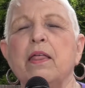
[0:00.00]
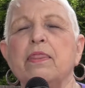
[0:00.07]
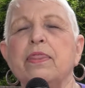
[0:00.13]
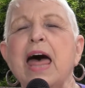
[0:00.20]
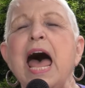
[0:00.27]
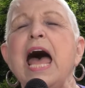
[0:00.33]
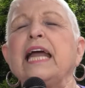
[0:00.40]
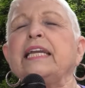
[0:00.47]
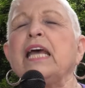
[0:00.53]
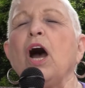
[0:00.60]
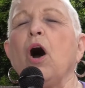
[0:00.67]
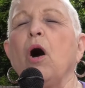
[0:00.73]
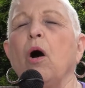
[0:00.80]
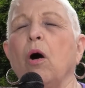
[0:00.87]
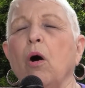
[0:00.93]
that
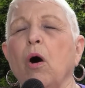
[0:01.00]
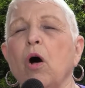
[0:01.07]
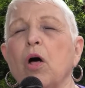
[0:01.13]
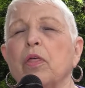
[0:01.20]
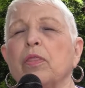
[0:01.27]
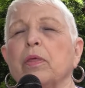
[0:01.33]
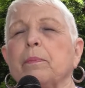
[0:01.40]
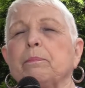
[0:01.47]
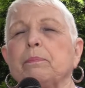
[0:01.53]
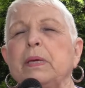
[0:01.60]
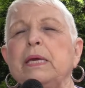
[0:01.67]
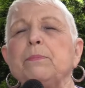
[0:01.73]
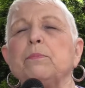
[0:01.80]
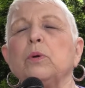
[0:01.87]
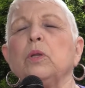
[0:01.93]
all the
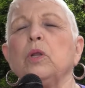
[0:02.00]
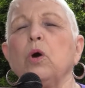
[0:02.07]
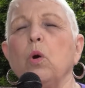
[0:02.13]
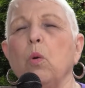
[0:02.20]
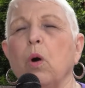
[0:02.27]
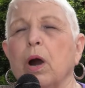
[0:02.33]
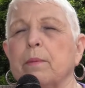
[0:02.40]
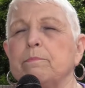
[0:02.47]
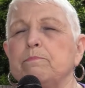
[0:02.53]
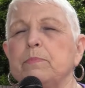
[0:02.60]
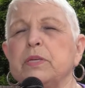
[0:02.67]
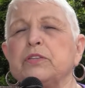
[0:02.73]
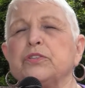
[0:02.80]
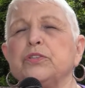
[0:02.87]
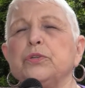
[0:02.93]
people who are
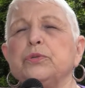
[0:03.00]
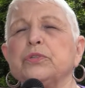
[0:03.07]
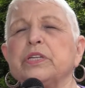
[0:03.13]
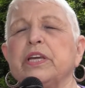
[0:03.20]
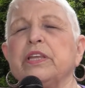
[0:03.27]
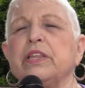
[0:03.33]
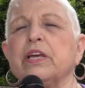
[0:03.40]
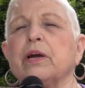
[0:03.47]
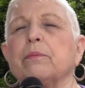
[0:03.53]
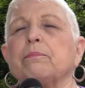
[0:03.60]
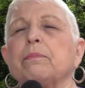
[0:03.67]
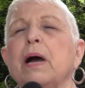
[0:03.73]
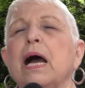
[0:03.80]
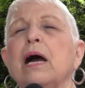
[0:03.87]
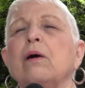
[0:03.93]
misusing their
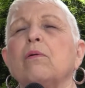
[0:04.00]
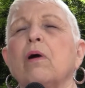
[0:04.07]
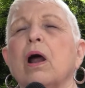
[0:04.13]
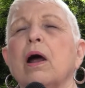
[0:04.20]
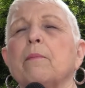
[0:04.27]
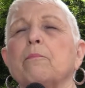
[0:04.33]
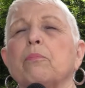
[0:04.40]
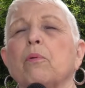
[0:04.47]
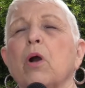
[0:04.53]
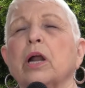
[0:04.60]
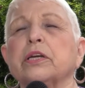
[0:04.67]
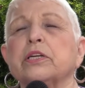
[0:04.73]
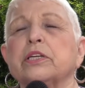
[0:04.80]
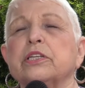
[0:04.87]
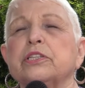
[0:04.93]
power are
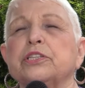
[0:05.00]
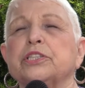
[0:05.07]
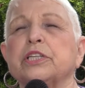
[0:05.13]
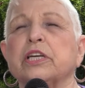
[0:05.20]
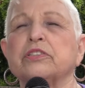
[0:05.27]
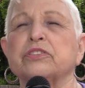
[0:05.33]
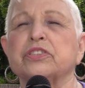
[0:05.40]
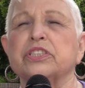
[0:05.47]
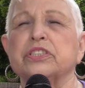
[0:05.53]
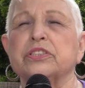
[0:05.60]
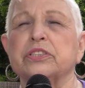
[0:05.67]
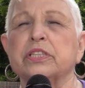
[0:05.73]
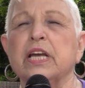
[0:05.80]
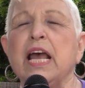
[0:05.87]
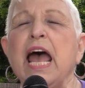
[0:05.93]
brought to
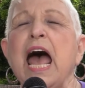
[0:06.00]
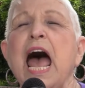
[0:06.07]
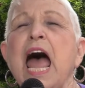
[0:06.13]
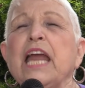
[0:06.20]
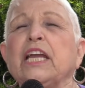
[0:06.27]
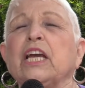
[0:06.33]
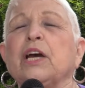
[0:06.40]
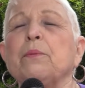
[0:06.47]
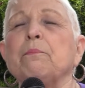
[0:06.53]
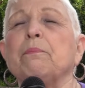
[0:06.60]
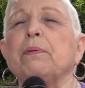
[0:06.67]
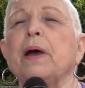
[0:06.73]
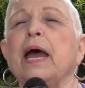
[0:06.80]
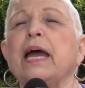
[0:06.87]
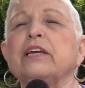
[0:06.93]
justice, and
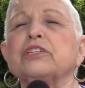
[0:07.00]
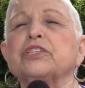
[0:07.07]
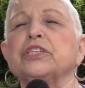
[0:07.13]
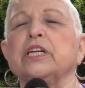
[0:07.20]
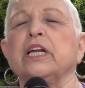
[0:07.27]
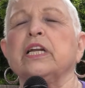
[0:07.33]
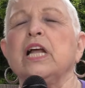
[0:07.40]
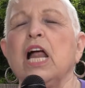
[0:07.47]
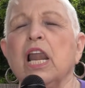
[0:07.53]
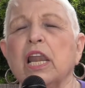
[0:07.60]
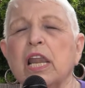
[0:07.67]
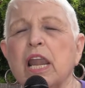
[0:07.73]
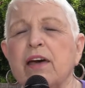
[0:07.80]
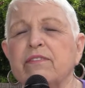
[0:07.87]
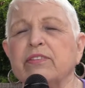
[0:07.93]
compassionate,
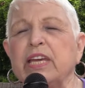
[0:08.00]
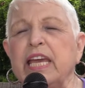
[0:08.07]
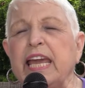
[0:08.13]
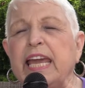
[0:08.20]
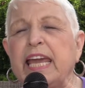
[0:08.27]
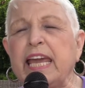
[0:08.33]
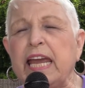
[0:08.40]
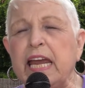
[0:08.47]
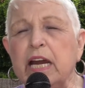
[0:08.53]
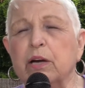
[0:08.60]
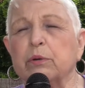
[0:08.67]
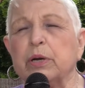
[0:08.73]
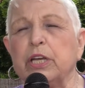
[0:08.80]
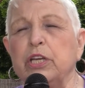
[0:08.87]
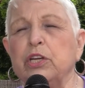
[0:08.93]
loving,
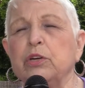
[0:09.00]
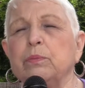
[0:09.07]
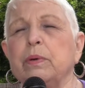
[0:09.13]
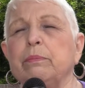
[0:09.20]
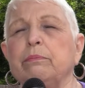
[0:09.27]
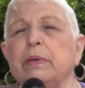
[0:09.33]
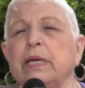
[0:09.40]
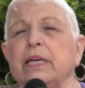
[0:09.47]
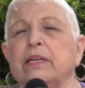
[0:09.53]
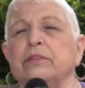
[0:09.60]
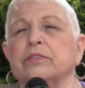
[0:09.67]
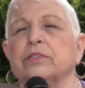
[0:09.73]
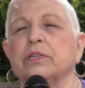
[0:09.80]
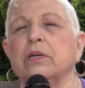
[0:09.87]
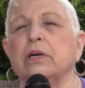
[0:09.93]
caring human
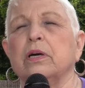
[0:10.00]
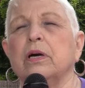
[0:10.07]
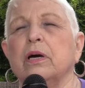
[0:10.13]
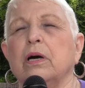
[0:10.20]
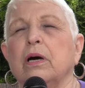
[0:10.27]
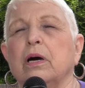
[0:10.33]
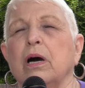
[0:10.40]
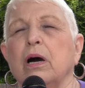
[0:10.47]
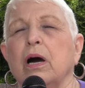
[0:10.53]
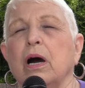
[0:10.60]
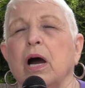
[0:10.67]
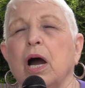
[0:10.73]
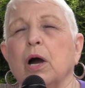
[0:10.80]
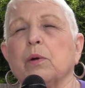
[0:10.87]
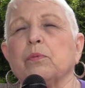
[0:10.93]
beings
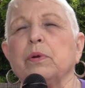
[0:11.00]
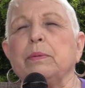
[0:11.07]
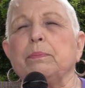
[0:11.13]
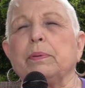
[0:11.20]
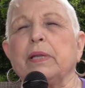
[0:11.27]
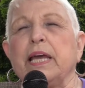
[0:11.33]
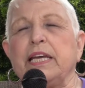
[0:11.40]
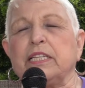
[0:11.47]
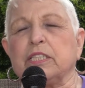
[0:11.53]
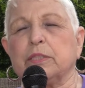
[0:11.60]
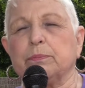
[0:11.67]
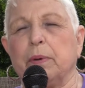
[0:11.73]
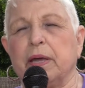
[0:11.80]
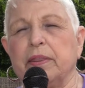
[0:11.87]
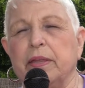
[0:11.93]
are
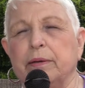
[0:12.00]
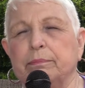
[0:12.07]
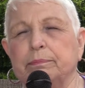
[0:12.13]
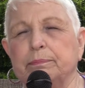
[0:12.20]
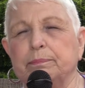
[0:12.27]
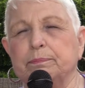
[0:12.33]
replaced by them.